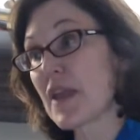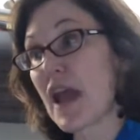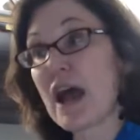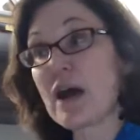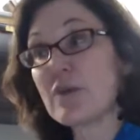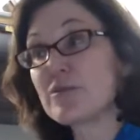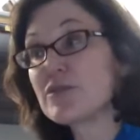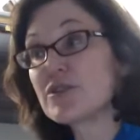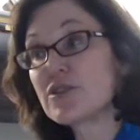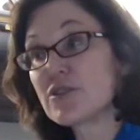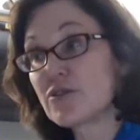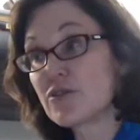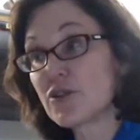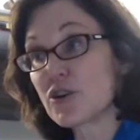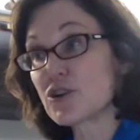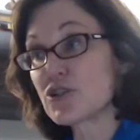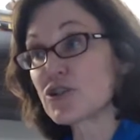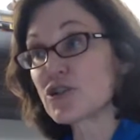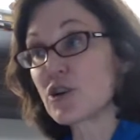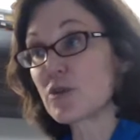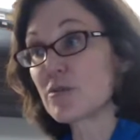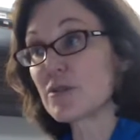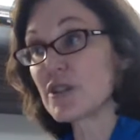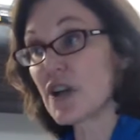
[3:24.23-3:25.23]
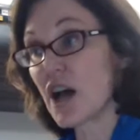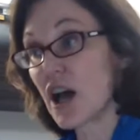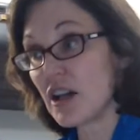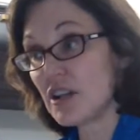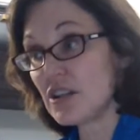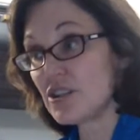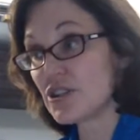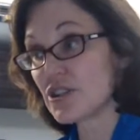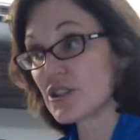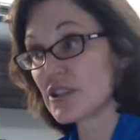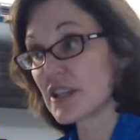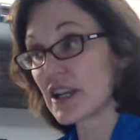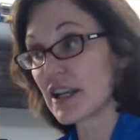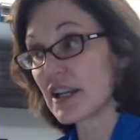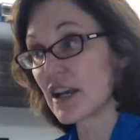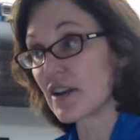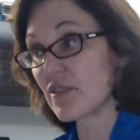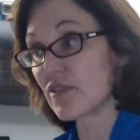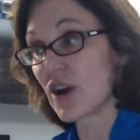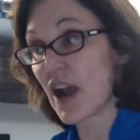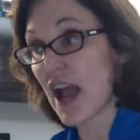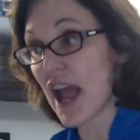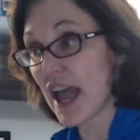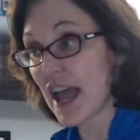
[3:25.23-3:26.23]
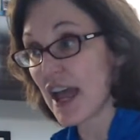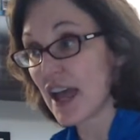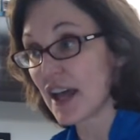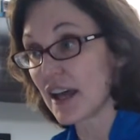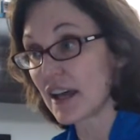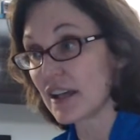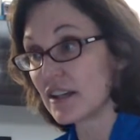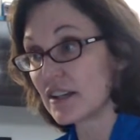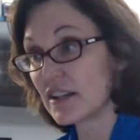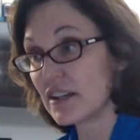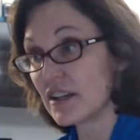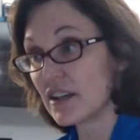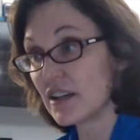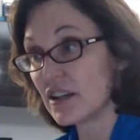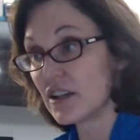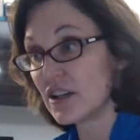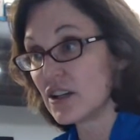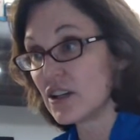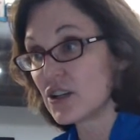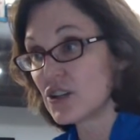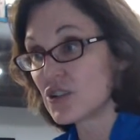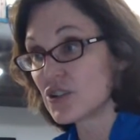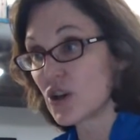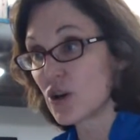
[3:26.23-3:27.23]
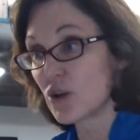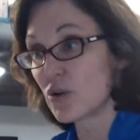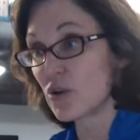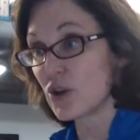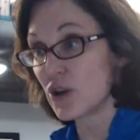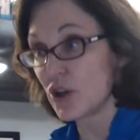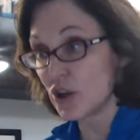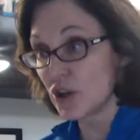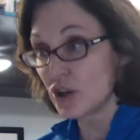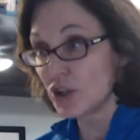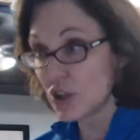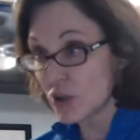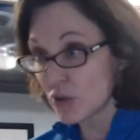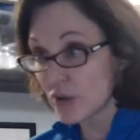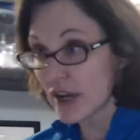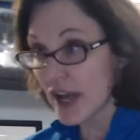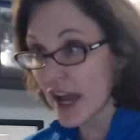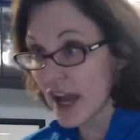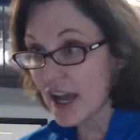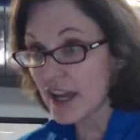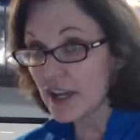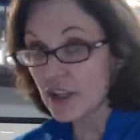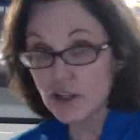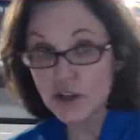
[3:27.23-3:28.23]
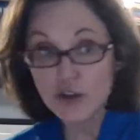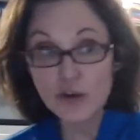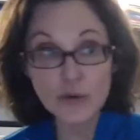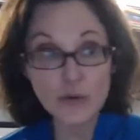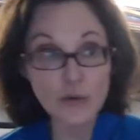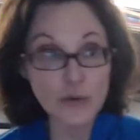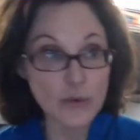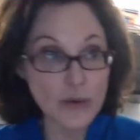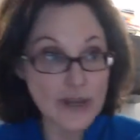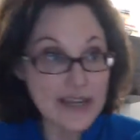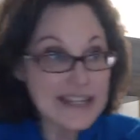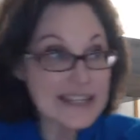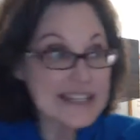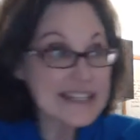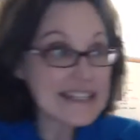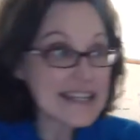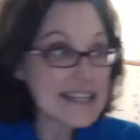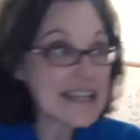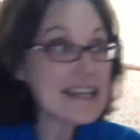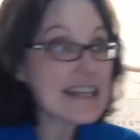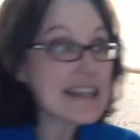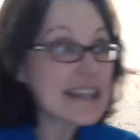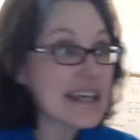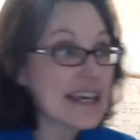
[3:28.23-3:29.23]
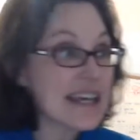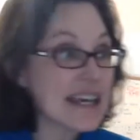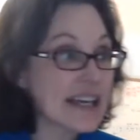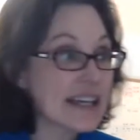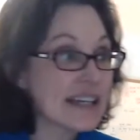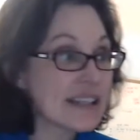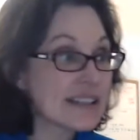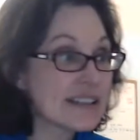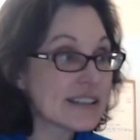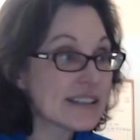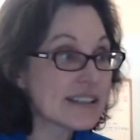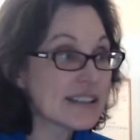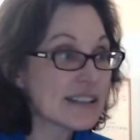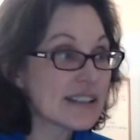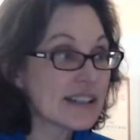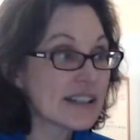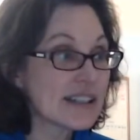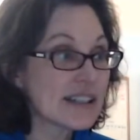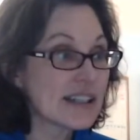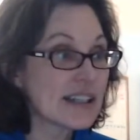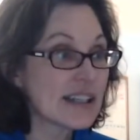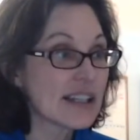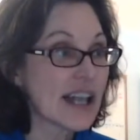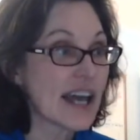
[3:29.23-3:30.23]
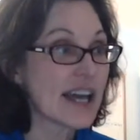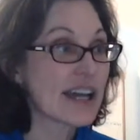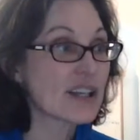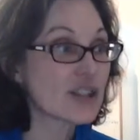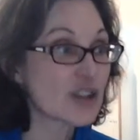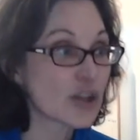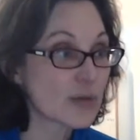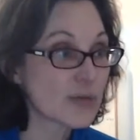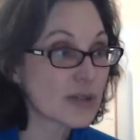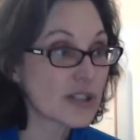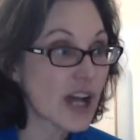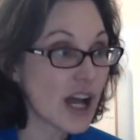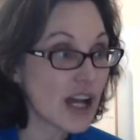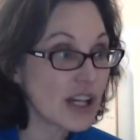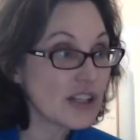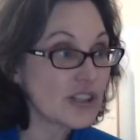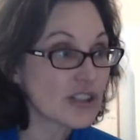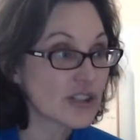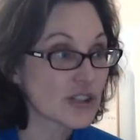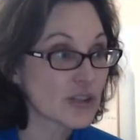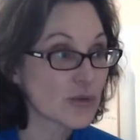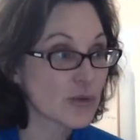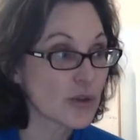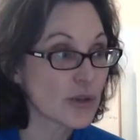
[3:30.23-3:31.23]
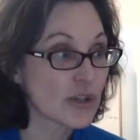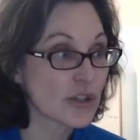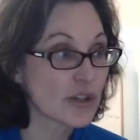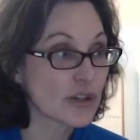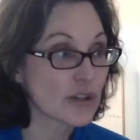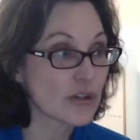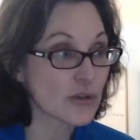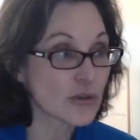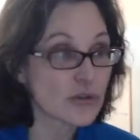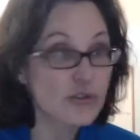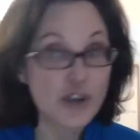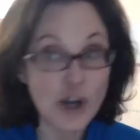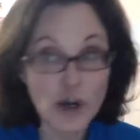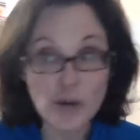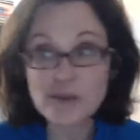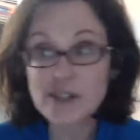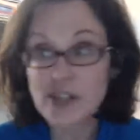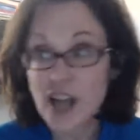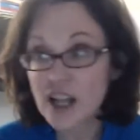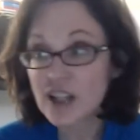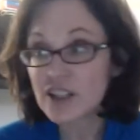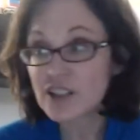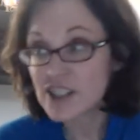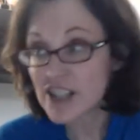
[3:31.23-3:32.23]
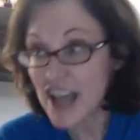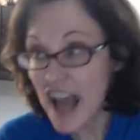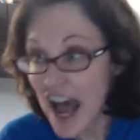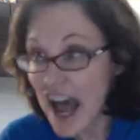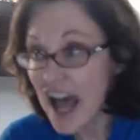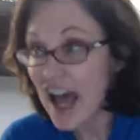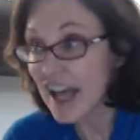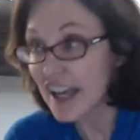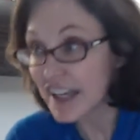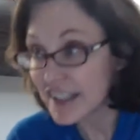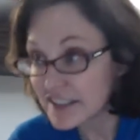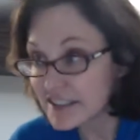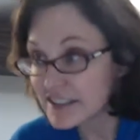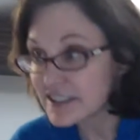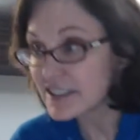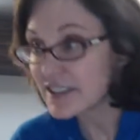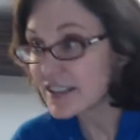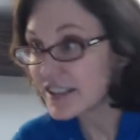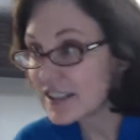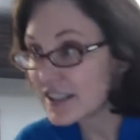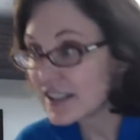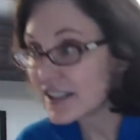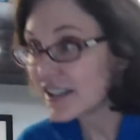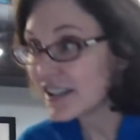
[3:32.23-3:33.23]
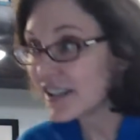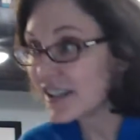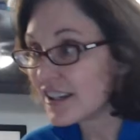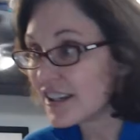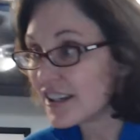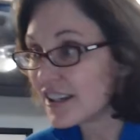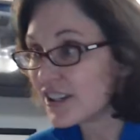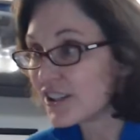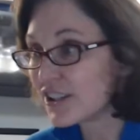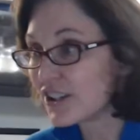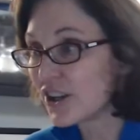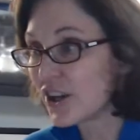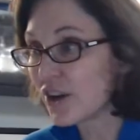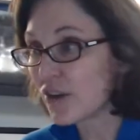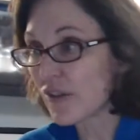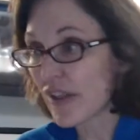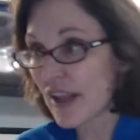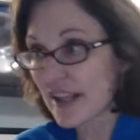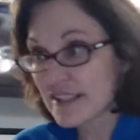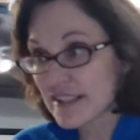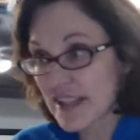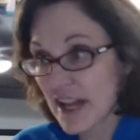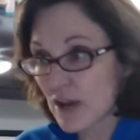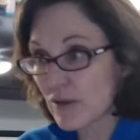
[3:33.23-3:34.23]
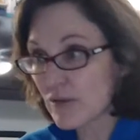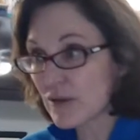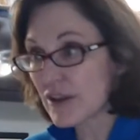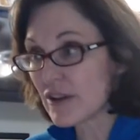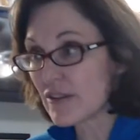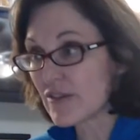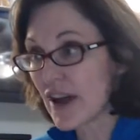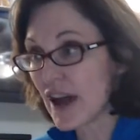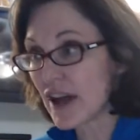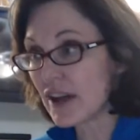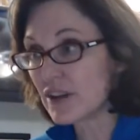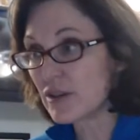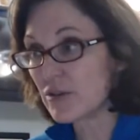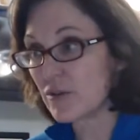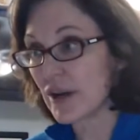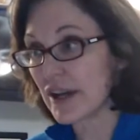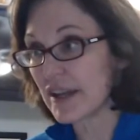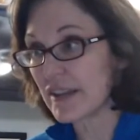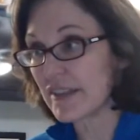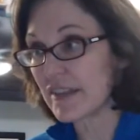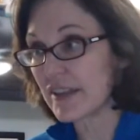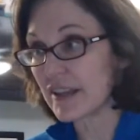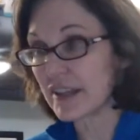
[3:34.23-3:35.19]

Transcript: I was the first dermatologist they'd ever had. So you and I, we see things like a dermatologist would, through dermatology eyes. That's how we evaluate